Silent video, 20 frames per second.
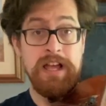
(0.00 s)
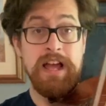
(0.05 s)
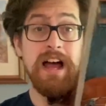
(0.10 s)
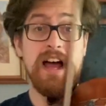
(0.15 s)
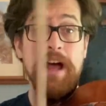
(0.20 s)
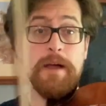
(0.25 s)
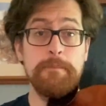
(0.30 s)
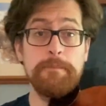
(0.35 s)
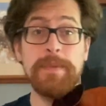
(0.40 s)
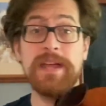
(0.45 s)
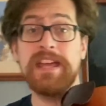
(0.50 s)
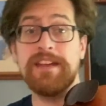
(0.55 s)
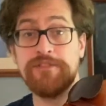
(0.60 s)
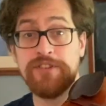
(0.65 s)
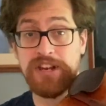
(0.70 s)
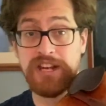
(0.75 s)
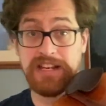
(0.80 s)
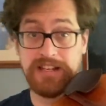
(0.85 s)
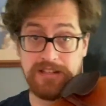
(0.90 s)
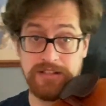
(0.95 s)
I'm
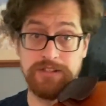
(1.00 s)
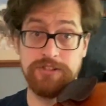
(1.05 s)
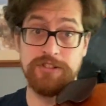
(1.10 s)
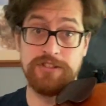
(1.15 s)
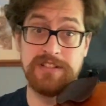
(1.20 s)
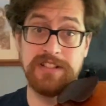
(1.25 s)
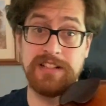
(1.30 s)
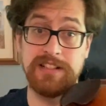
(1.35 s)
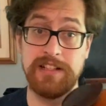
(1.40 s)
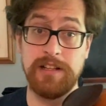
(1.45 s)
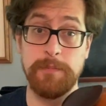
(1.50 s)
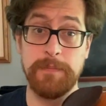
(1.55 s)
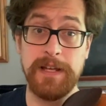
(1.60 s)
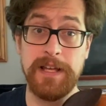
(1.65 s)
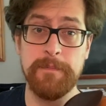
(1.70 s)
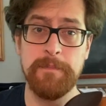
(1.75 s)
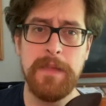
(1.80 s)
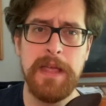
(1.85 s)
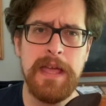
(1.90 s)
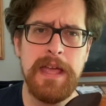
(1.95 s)
pivoting just a little
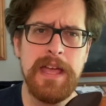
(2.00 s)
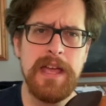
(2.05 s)
bit.